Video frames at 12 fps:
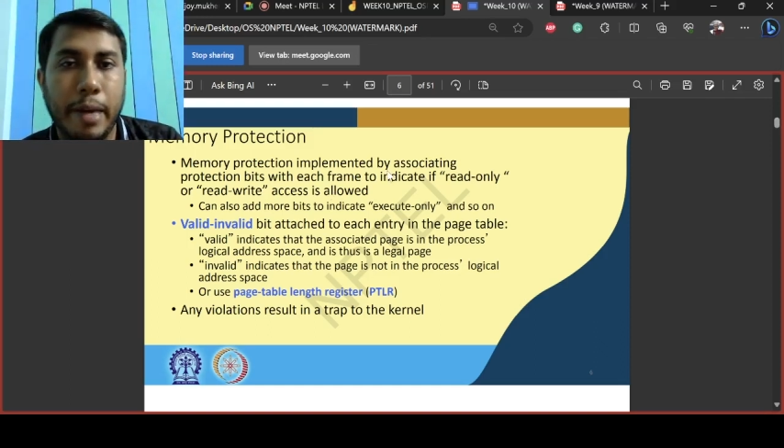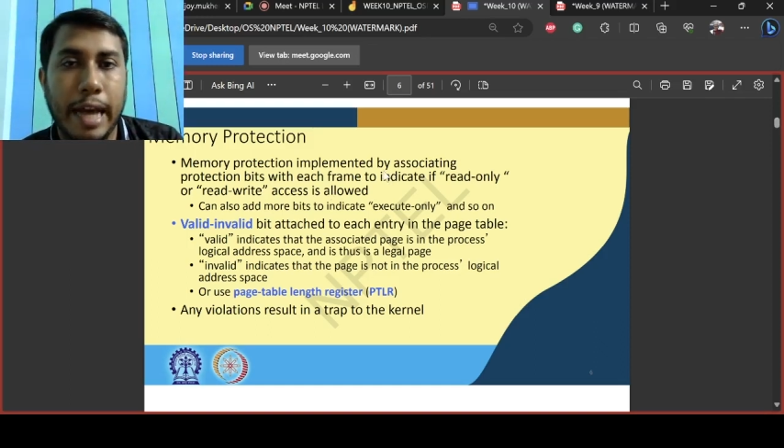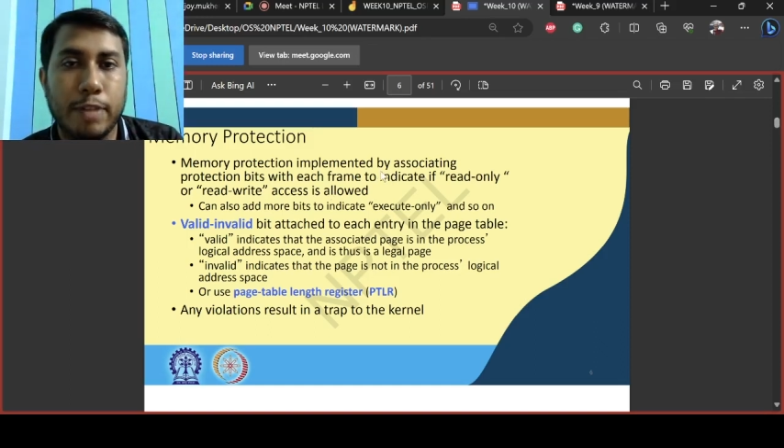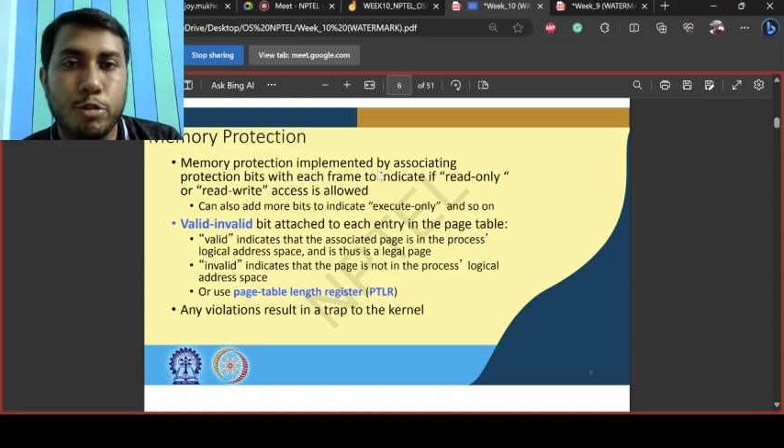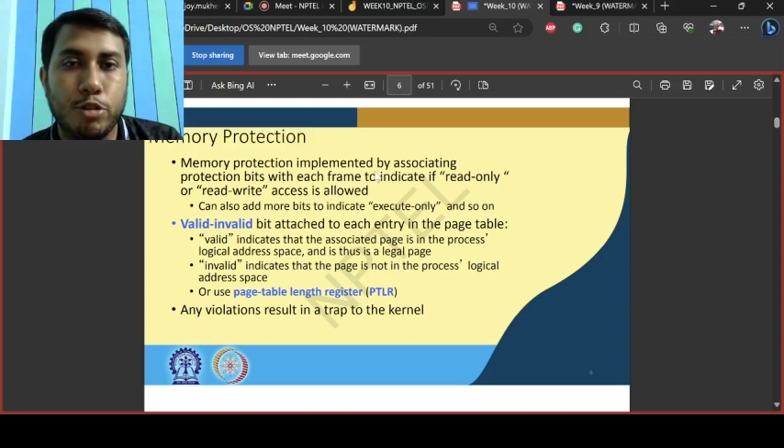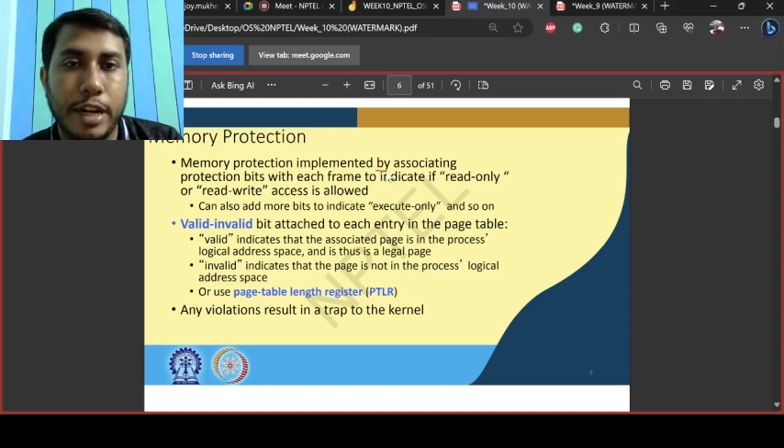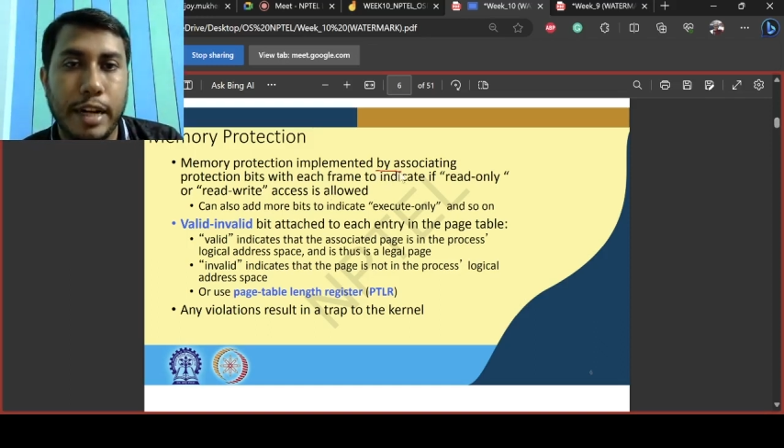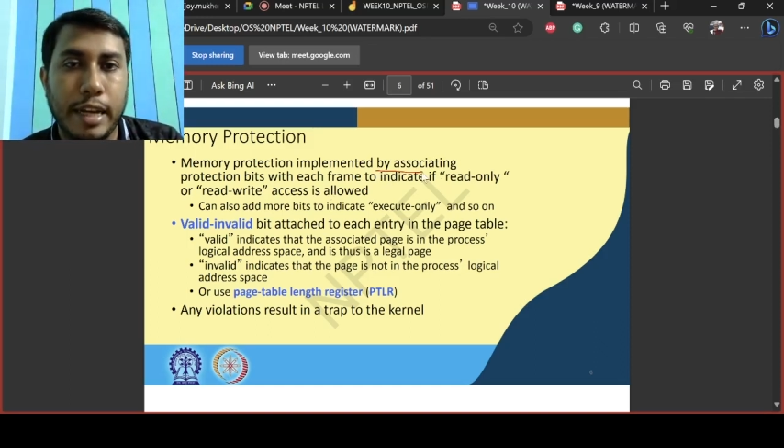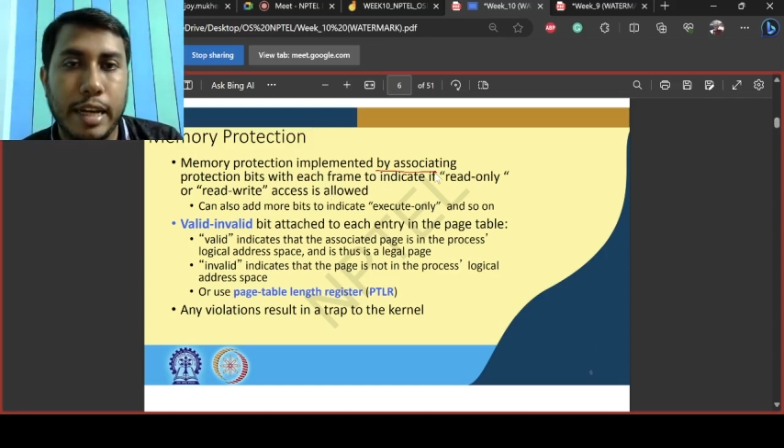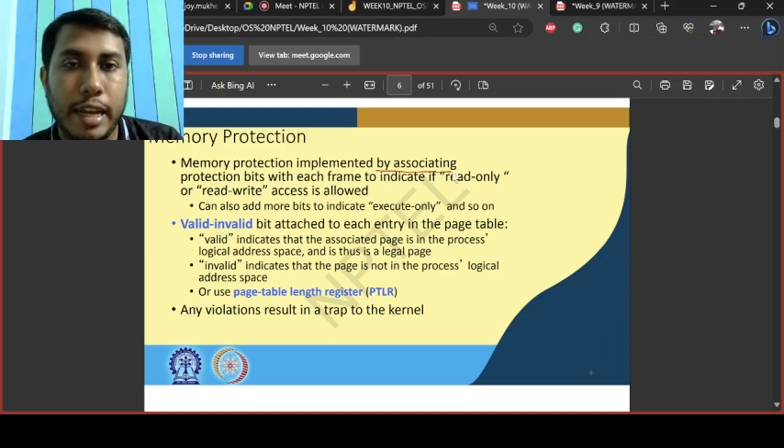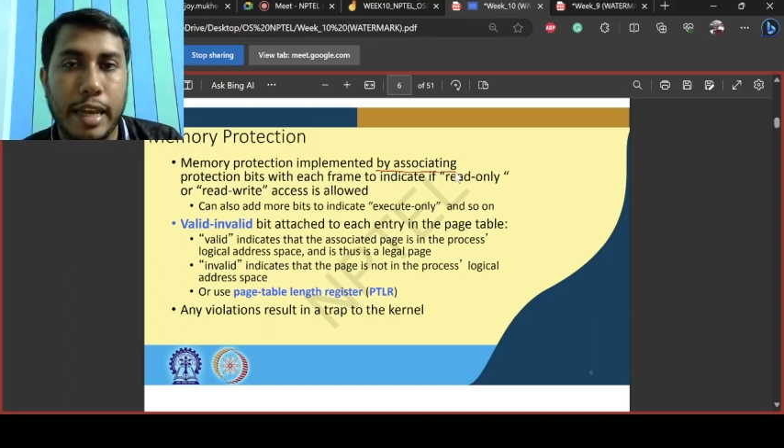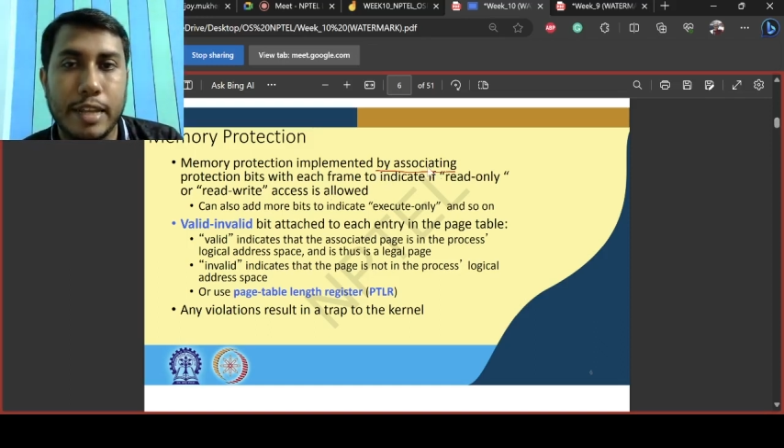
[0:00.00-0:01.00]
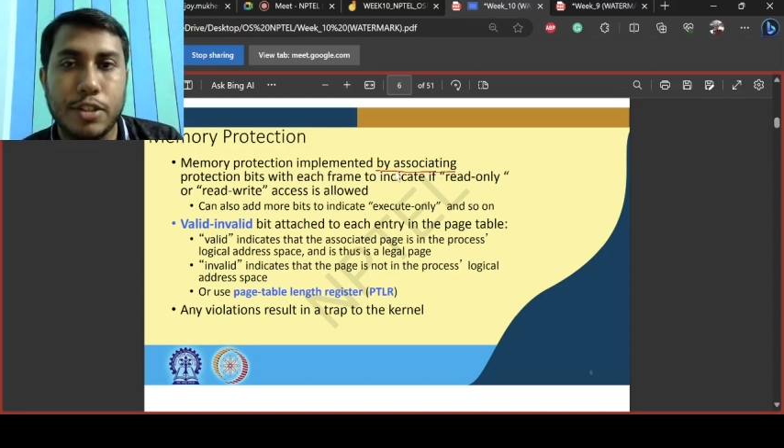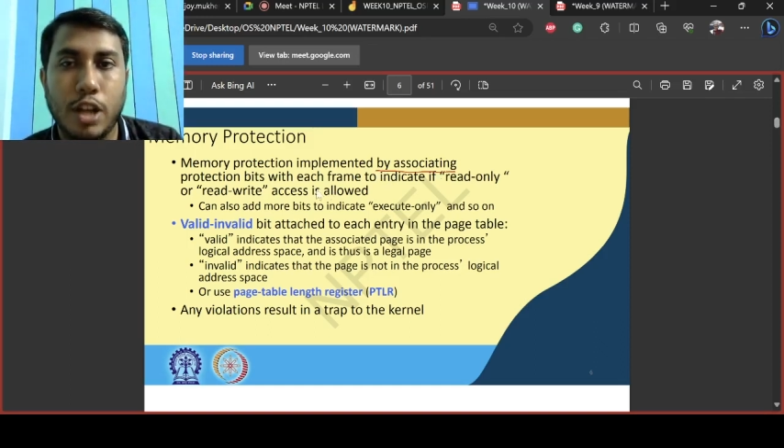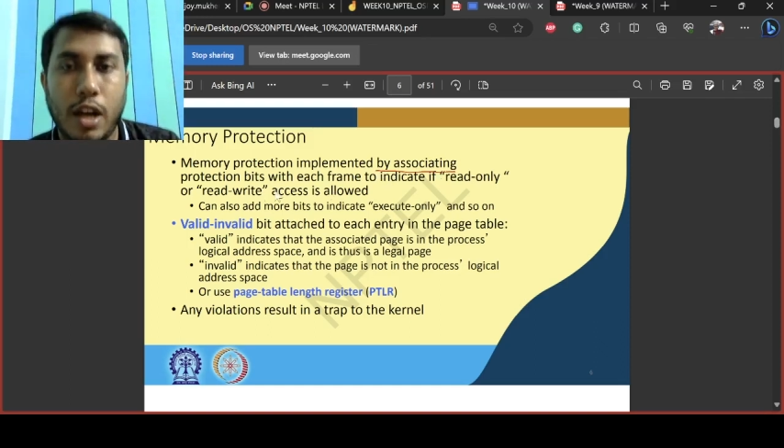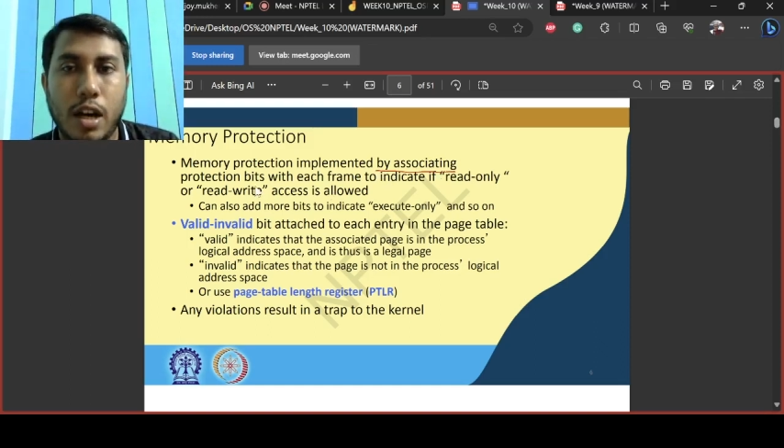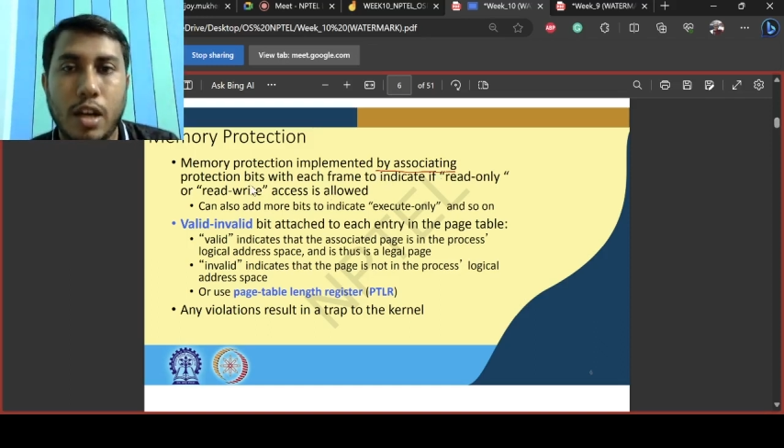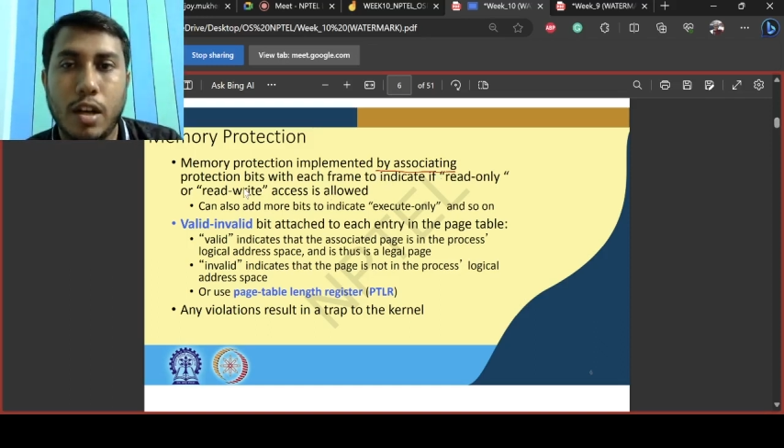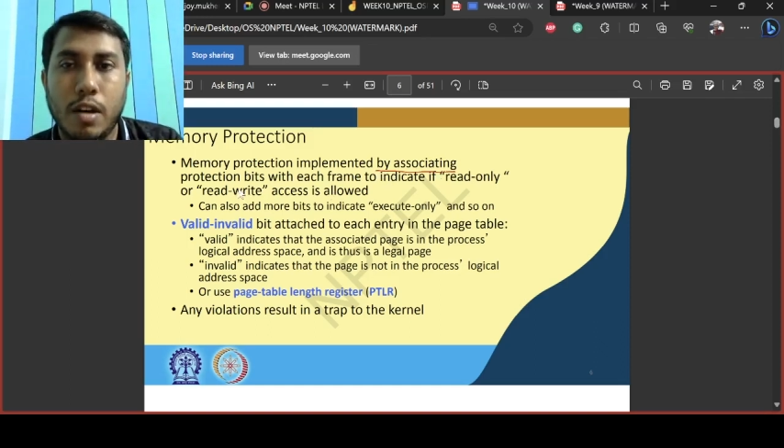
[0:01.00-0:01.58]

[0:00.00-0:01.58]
associating an extra